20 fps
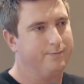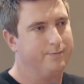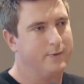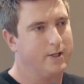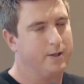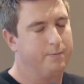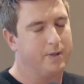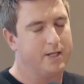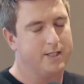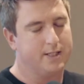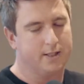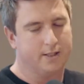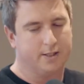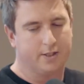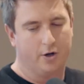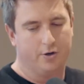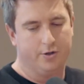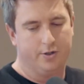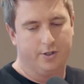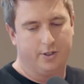Amazing.
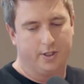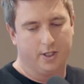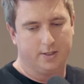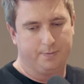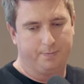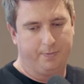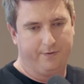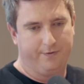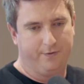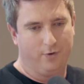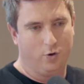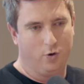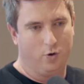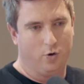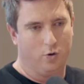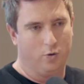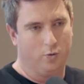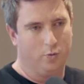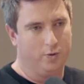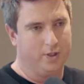So just
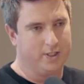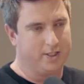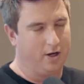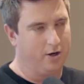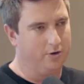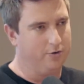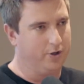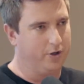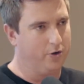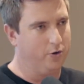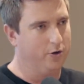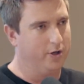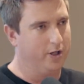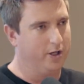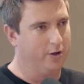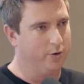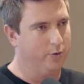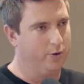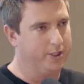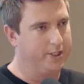before we started
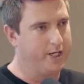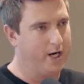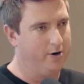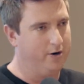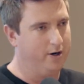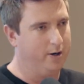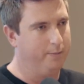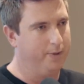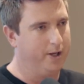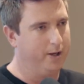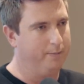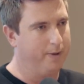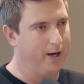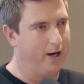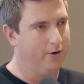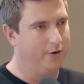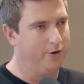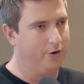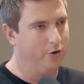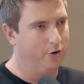recording, you were sharing a bit
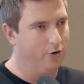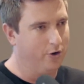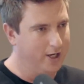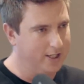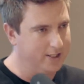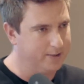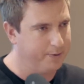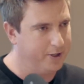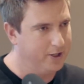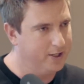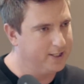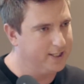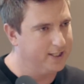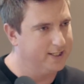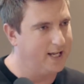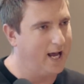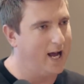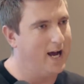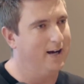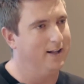about your experiences
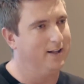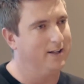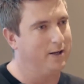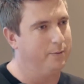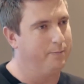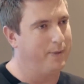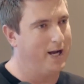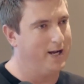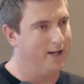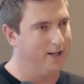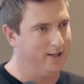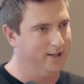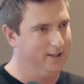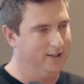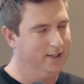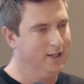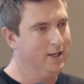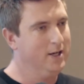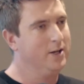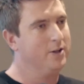at Allica Bank
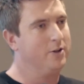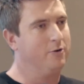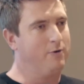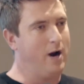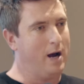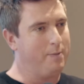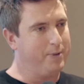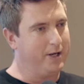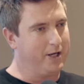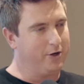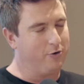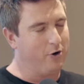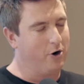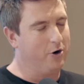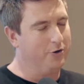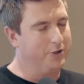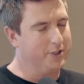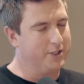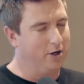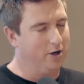and the rapid
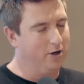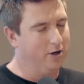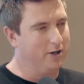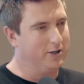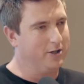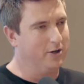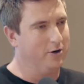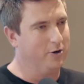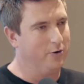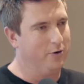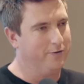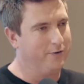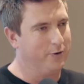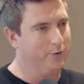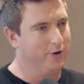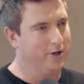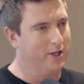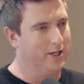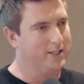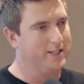growth. So I don't know if you
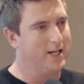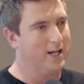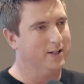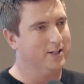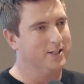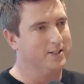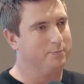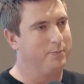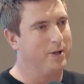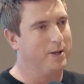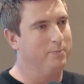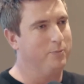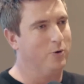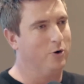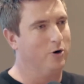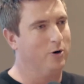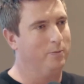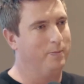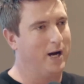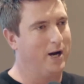want to tell us a bit
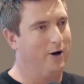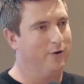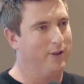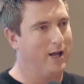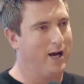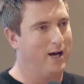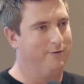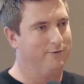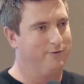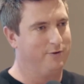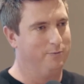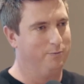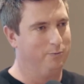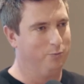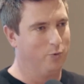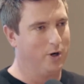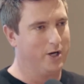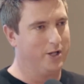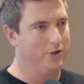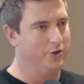more about that from
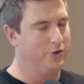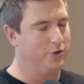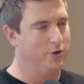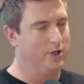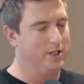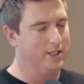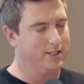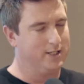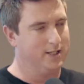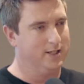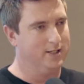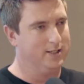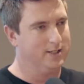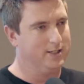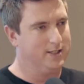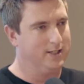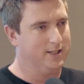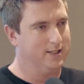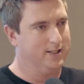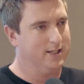when you joined to
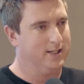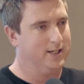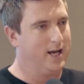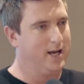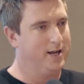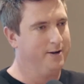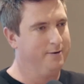today.